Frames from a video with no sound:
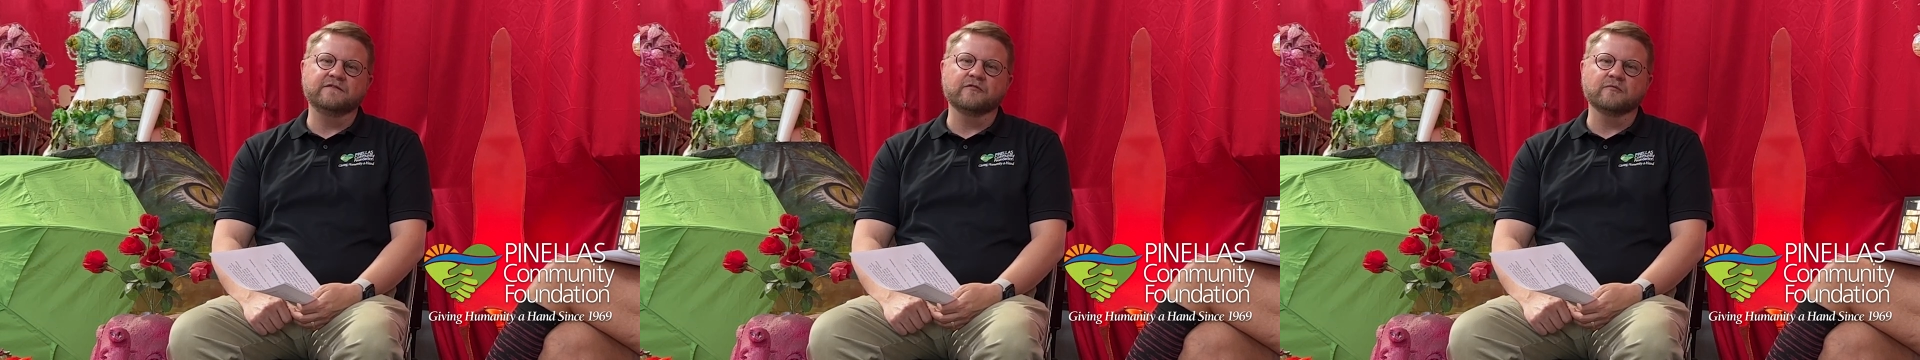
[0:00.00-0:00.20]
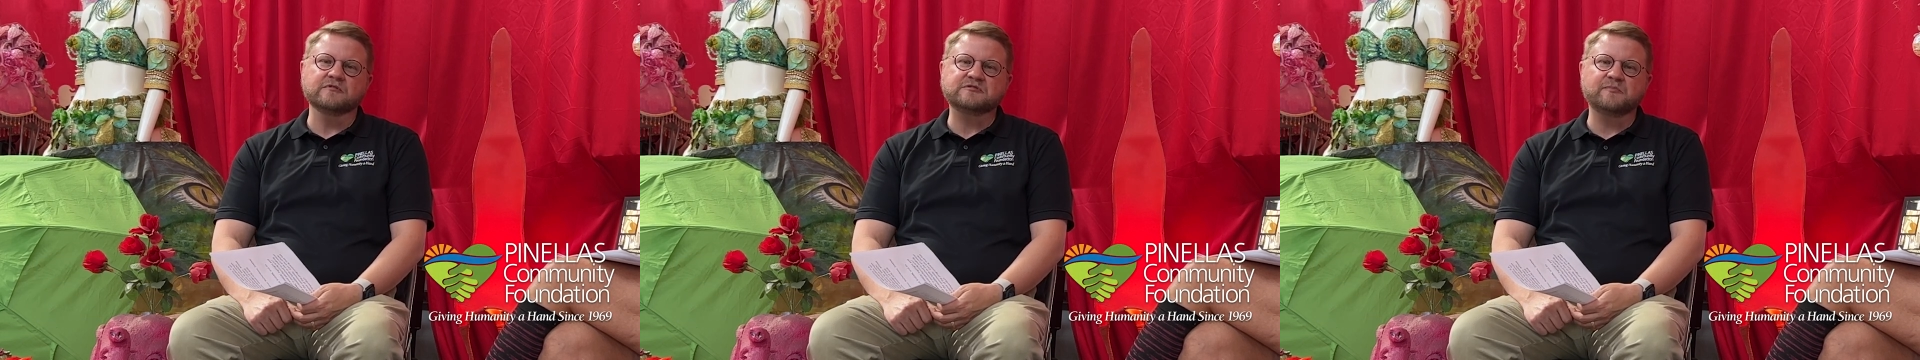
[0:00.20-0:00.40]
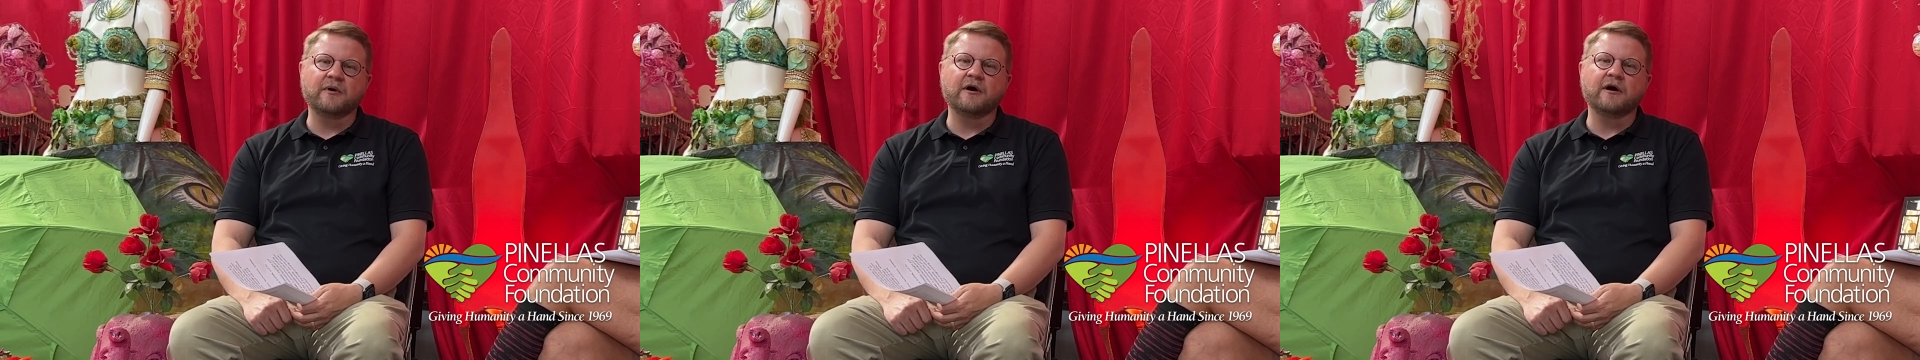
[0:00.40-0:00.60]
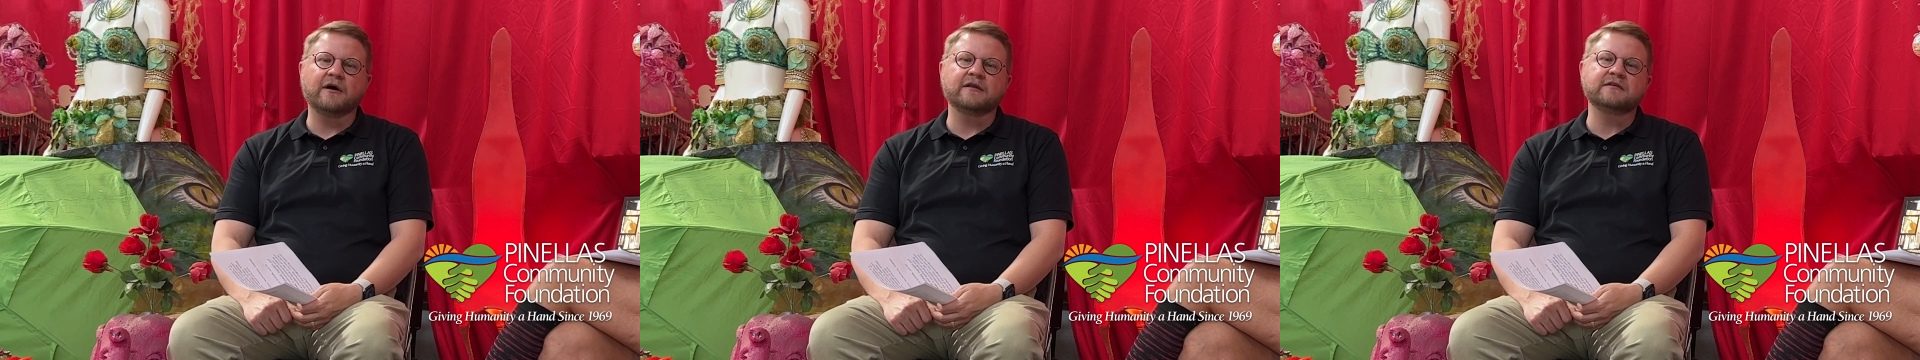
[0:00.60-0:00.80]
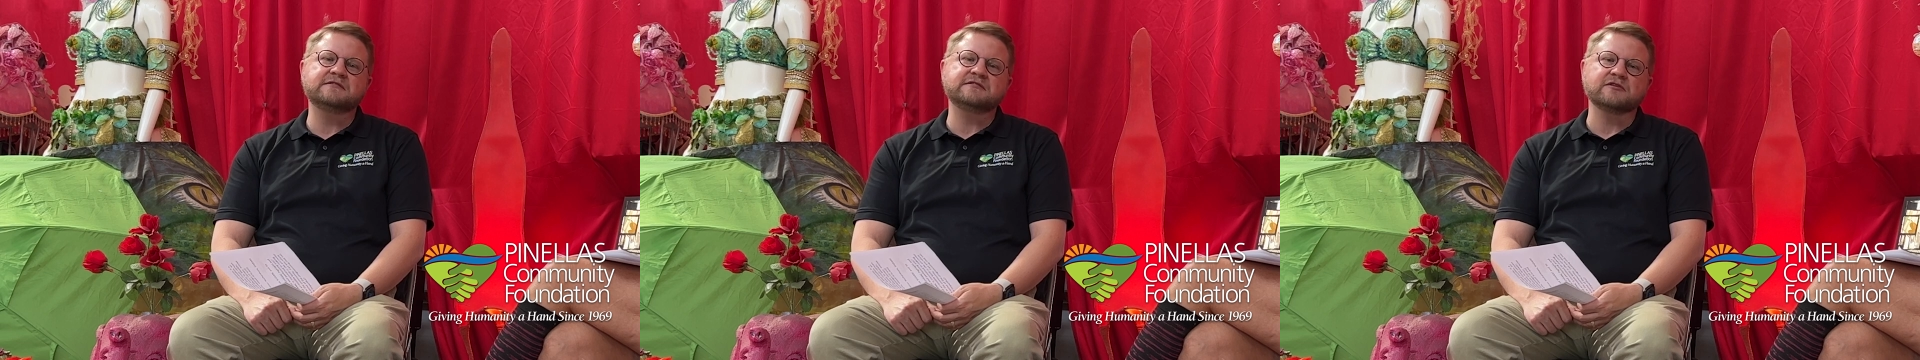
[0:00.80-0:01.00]
to
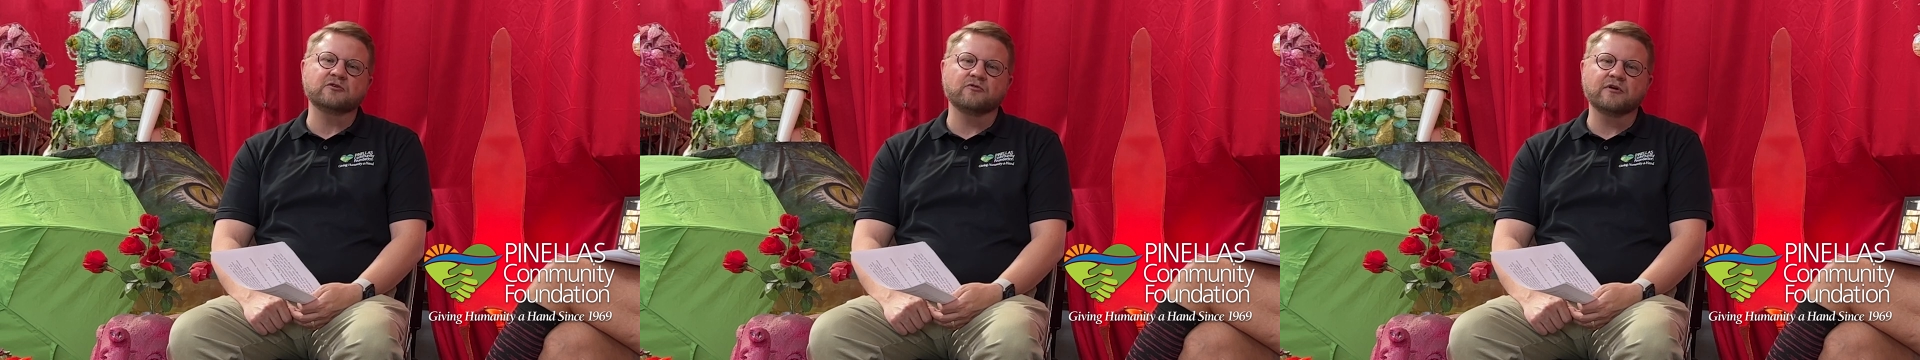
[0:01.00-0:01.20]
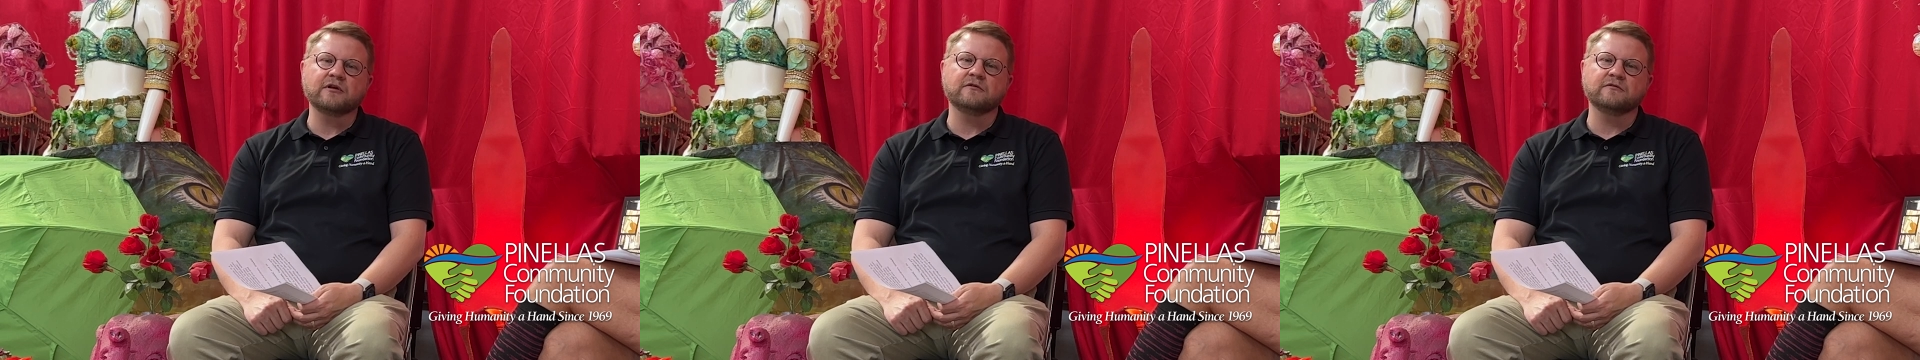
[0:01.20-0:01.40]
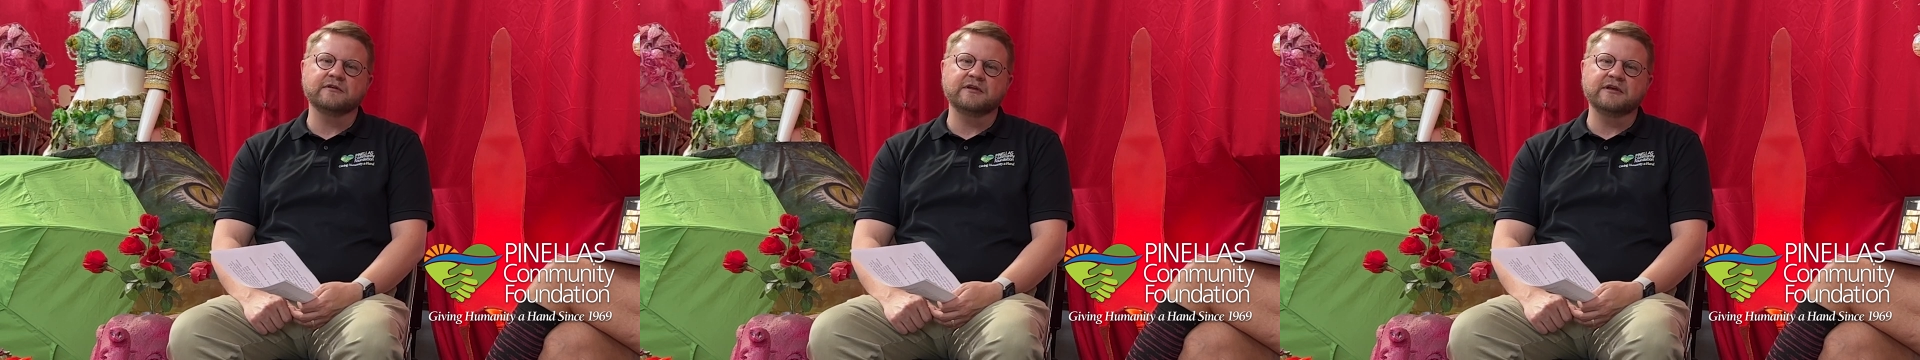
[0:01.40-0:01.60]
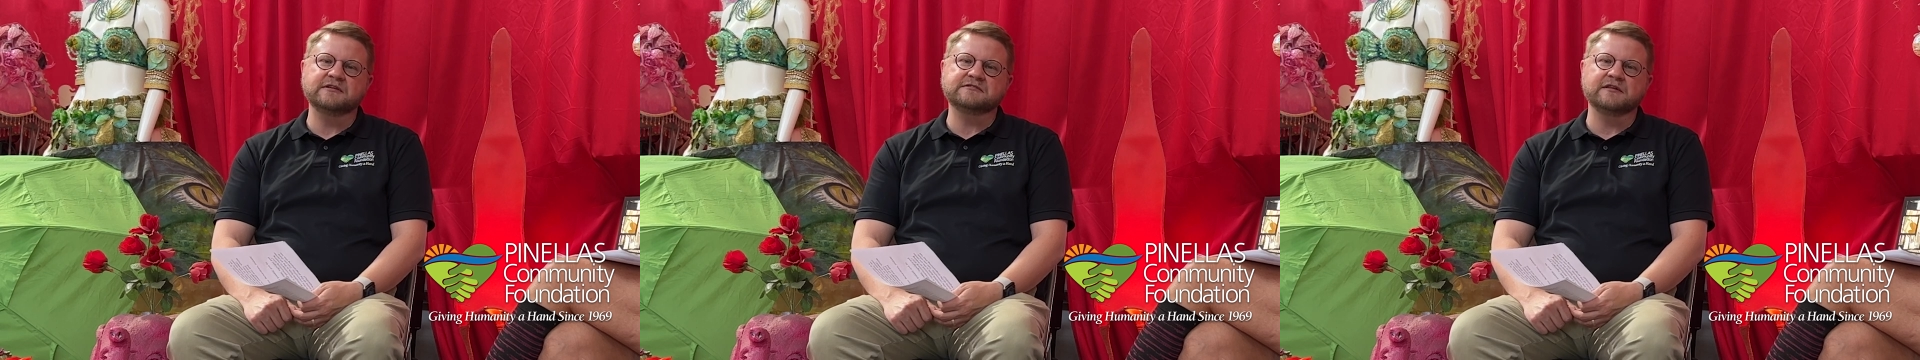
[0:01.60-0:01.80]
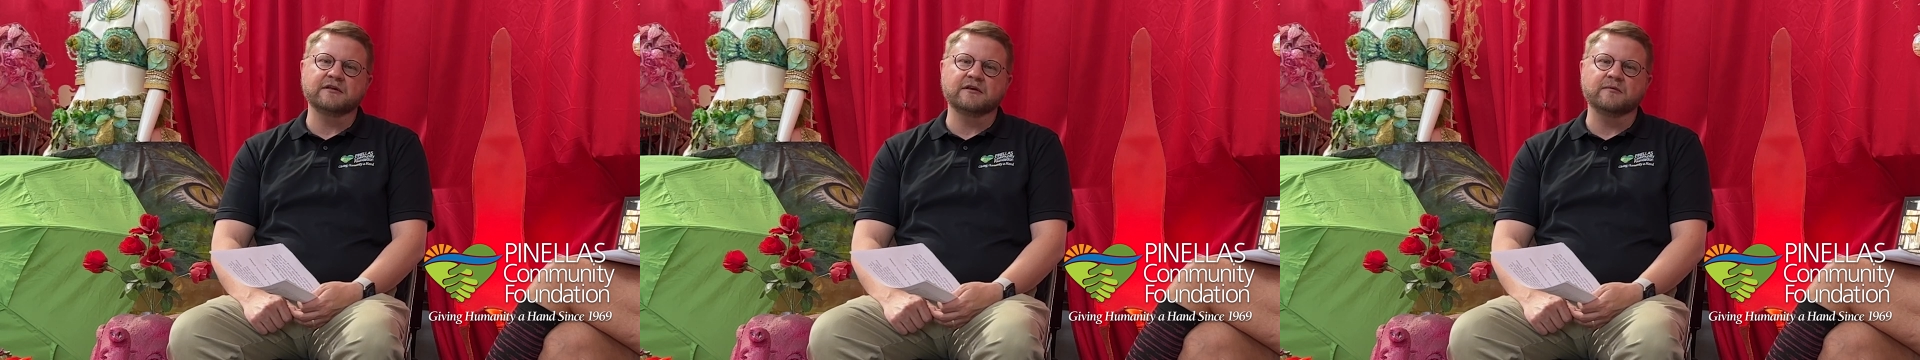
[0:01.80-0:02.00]
respond to critical needs
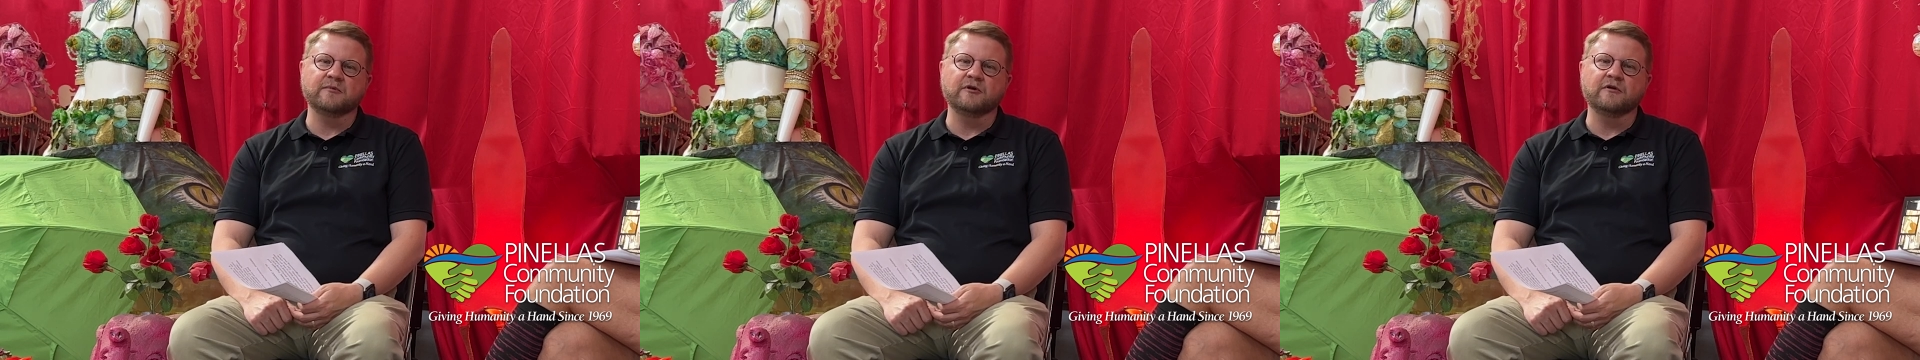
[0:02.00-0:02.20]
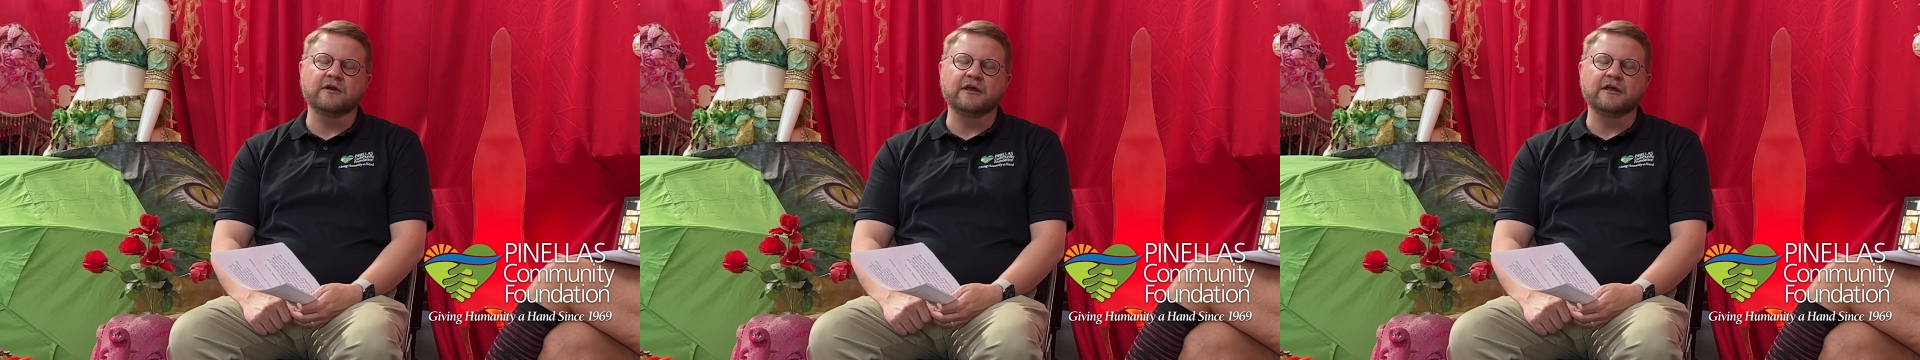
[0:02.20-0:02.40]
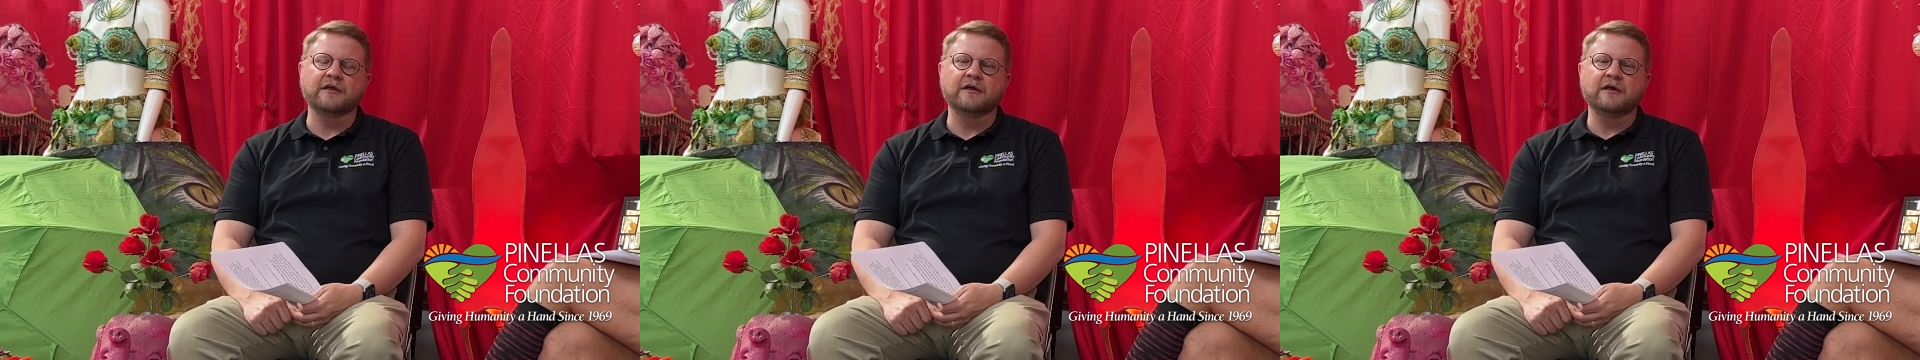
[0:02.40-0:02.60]
in the community.